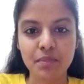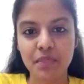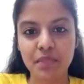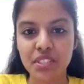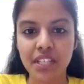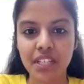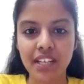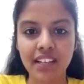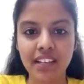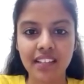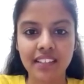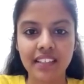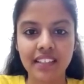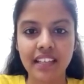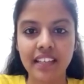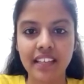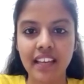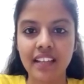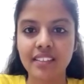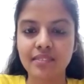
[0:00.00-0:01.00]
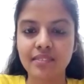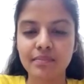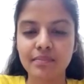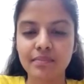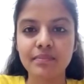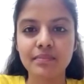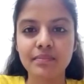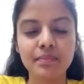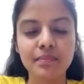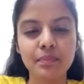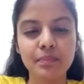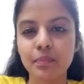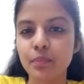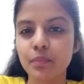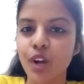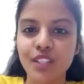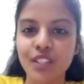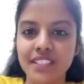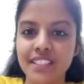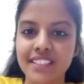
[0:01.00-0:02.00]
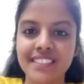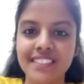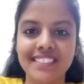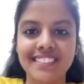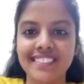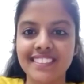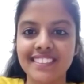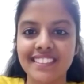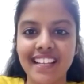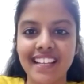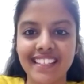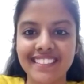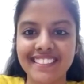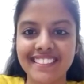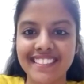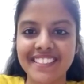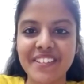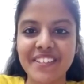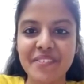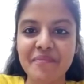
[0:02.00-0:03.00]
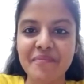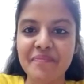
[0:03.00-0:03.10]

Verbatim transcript: machine learning, and projects. That's it.